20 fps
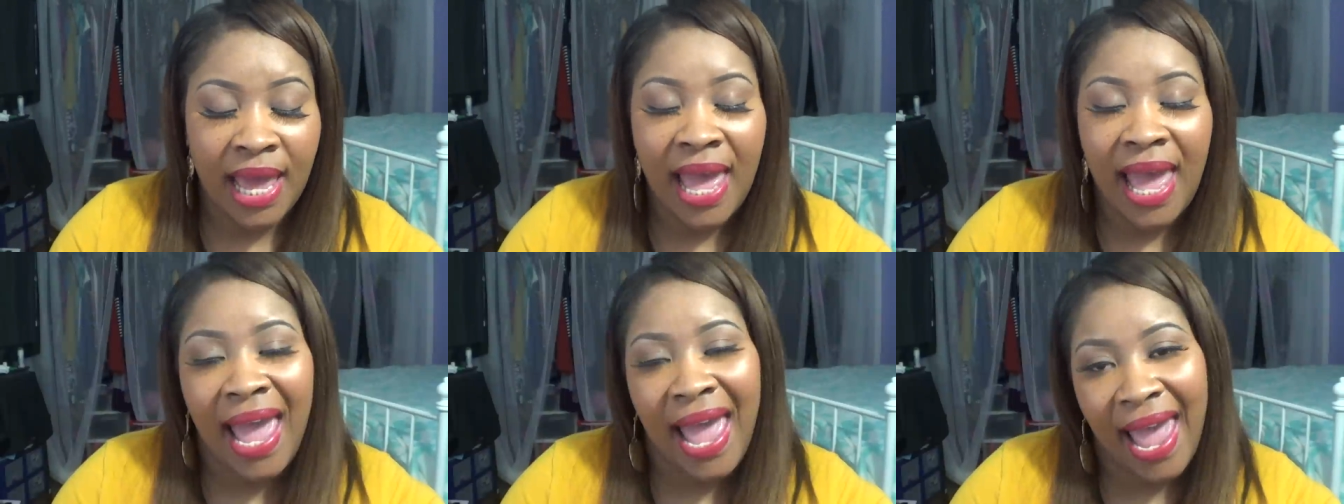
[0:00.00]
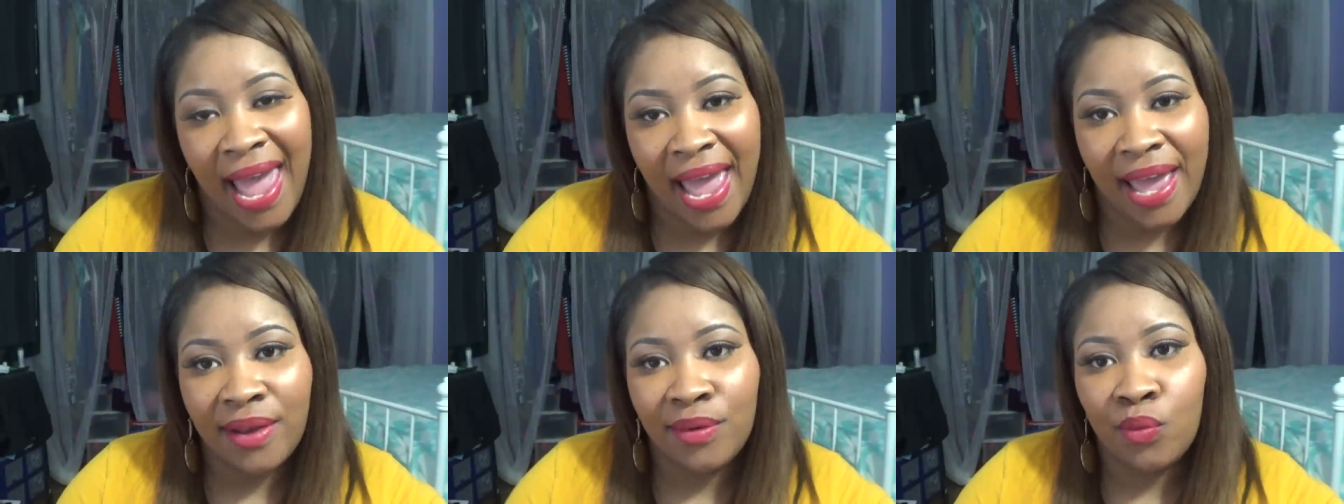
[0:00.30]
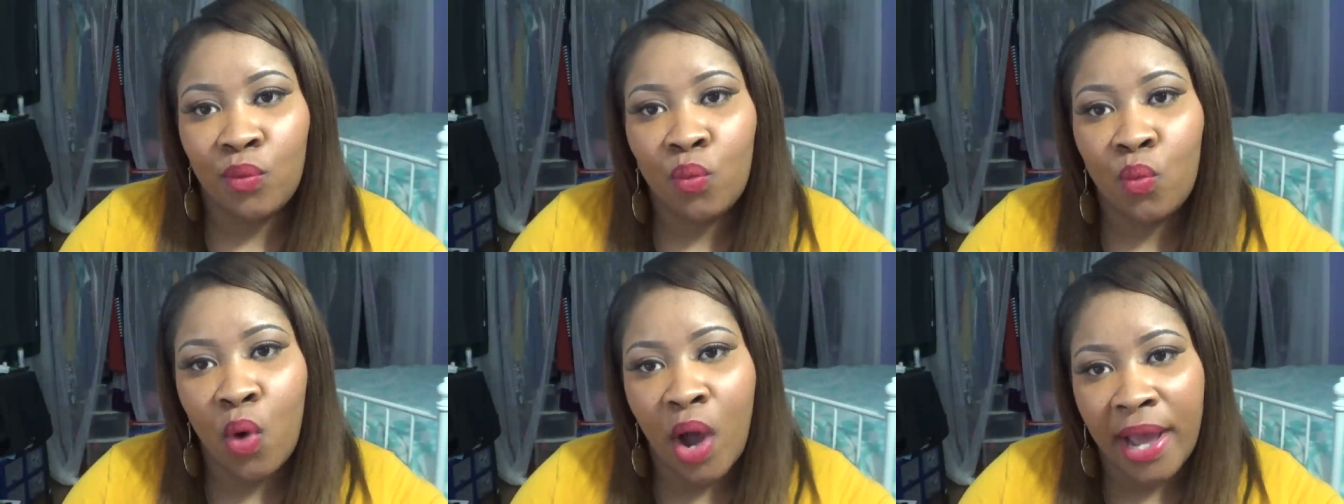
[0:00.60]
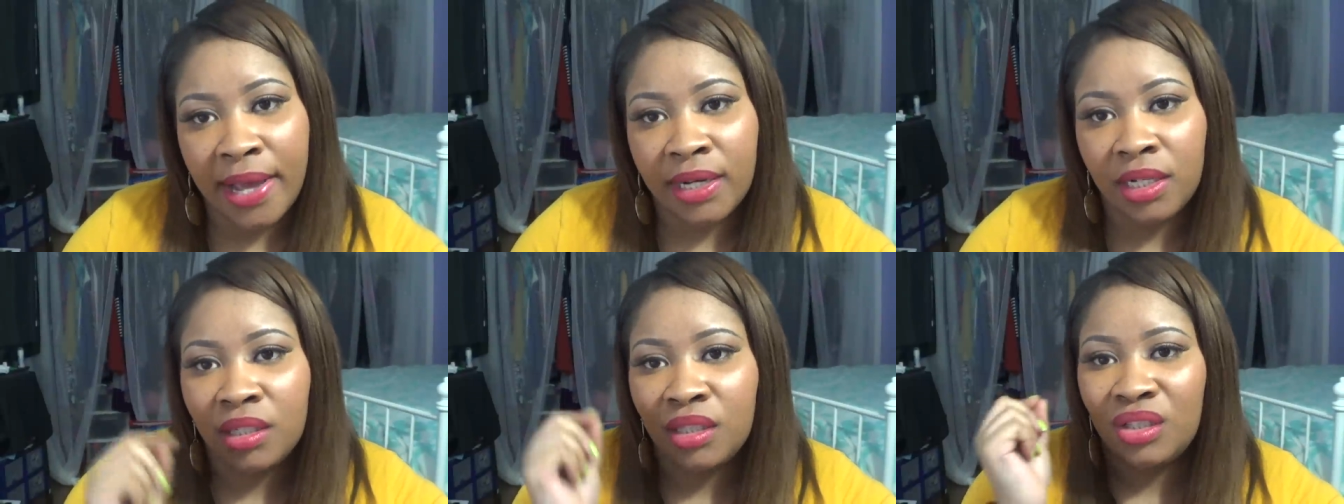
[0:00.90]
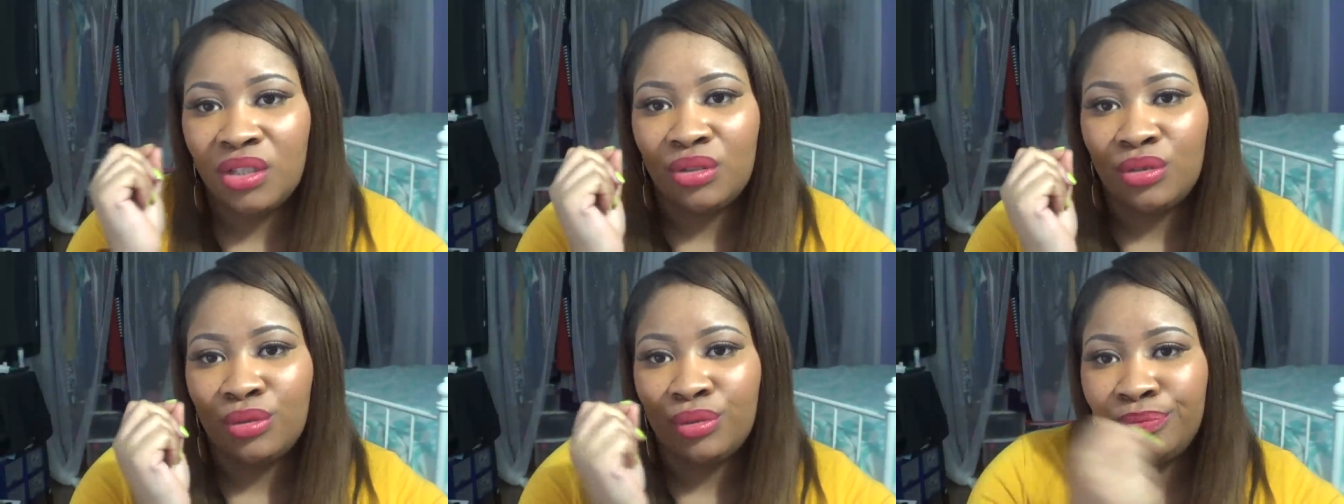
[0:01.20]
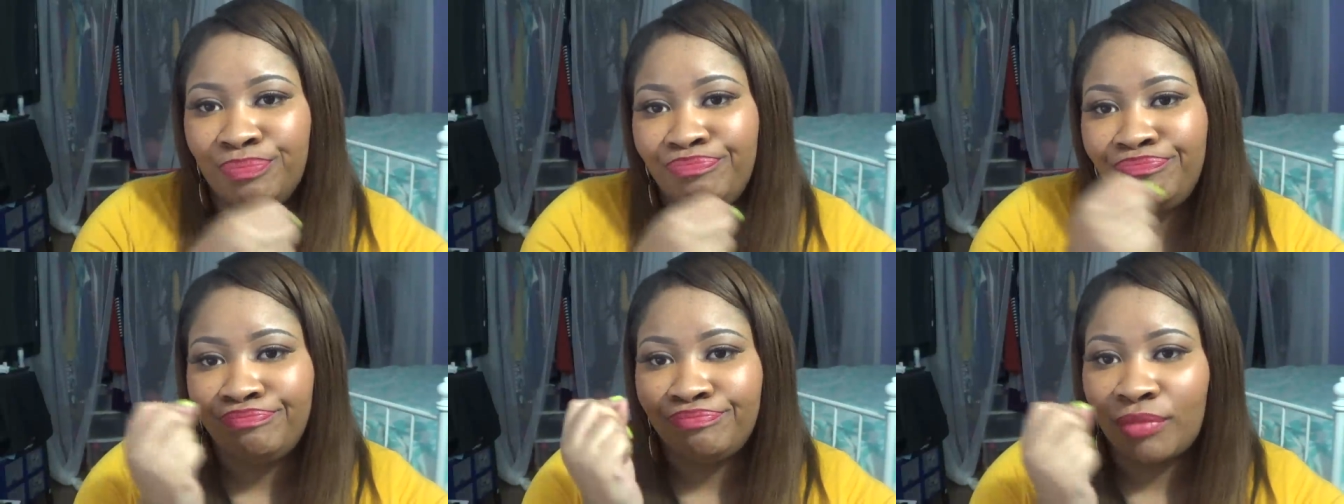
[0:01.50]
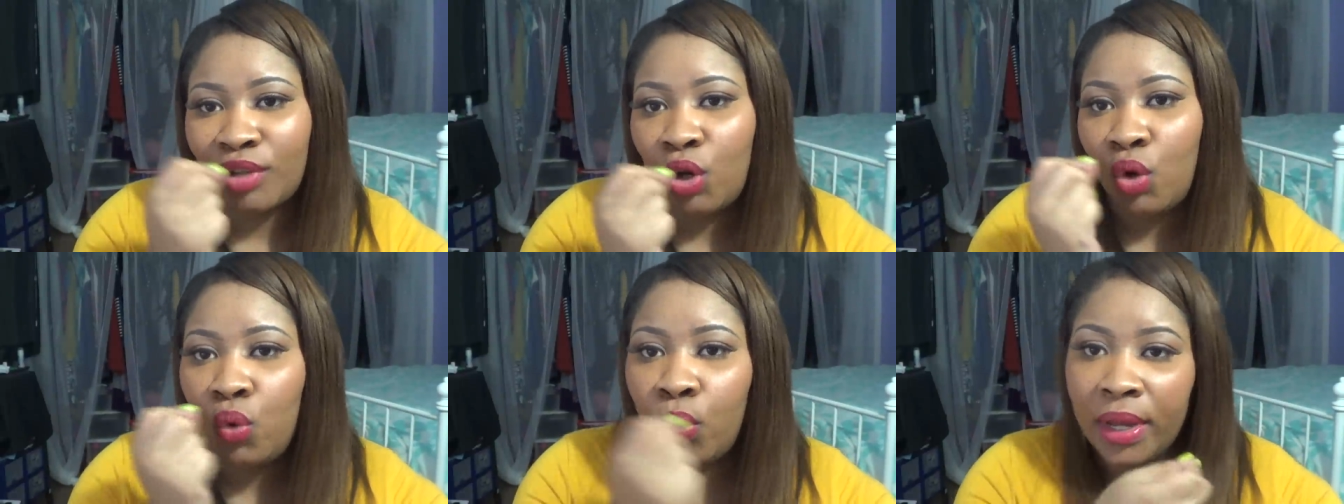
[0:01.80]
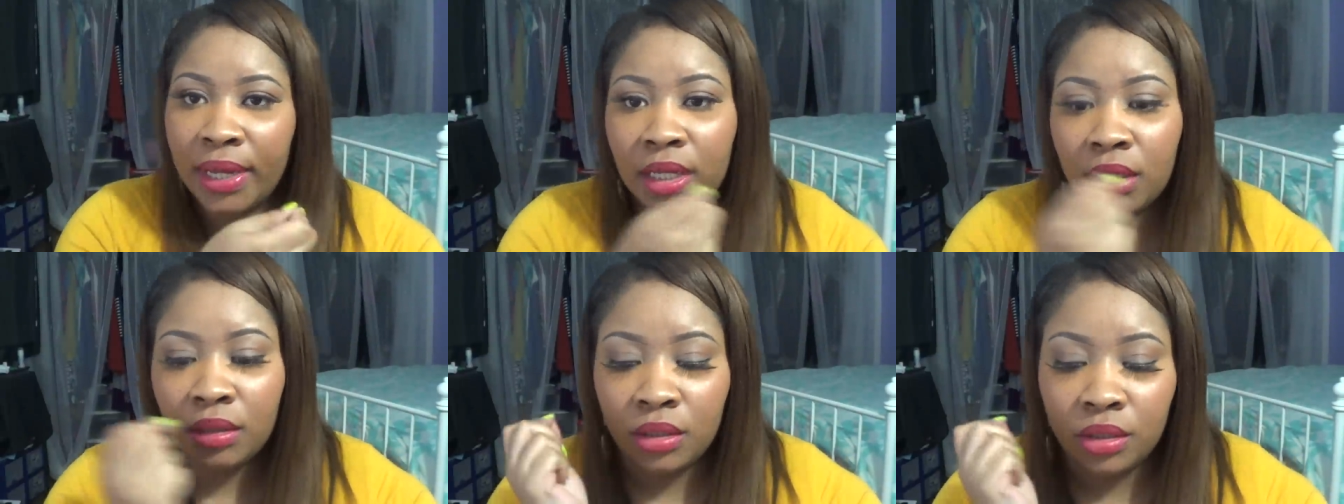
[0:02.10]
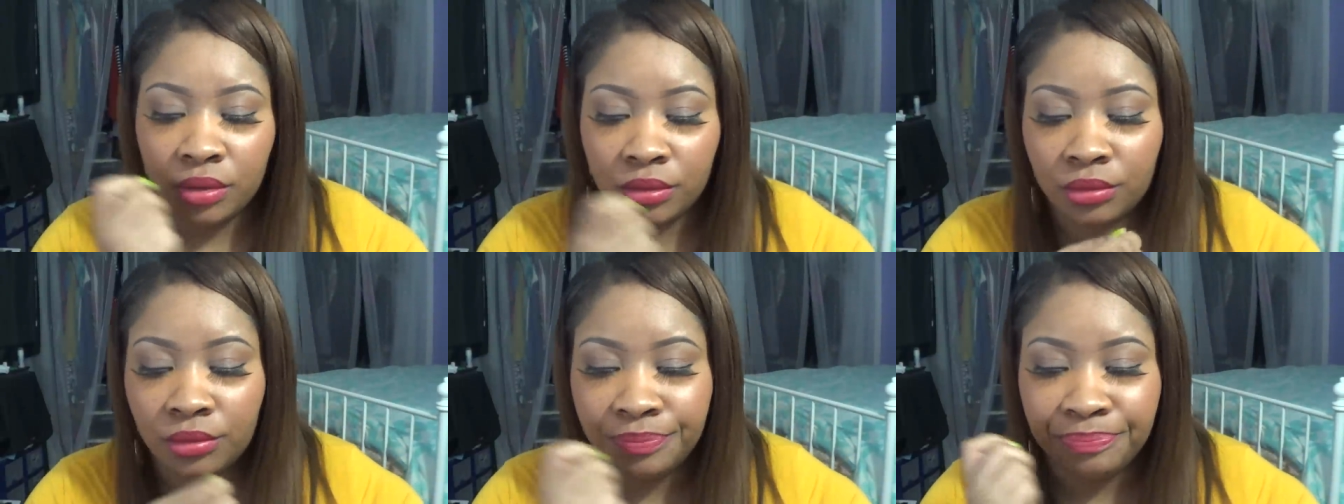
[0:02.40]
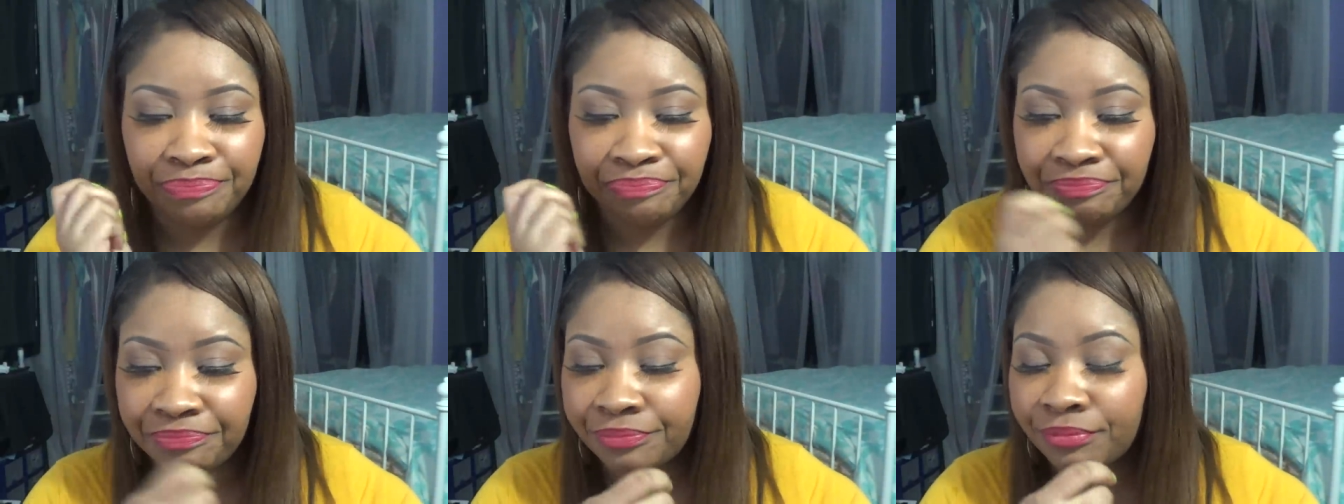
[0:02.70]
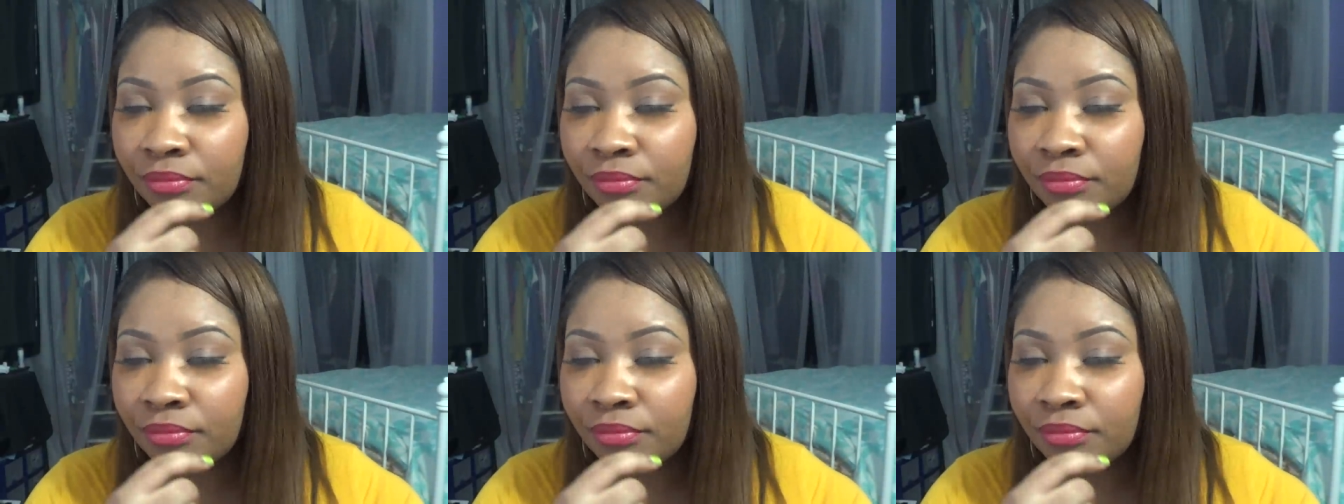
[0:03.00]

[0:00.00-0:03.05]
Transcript: had one little, quick little